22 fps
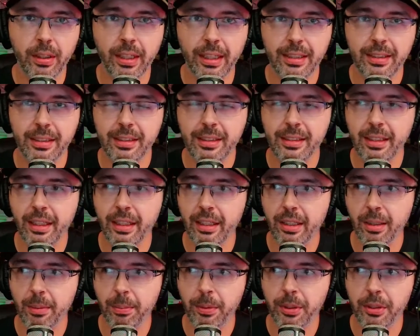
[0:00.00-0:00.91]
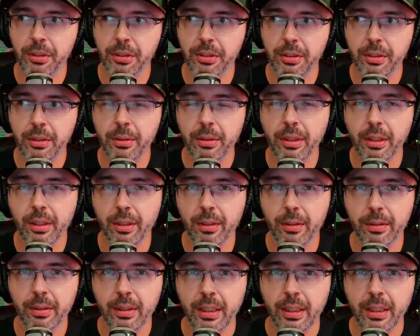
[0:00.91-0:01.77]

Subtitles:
and setting up your studio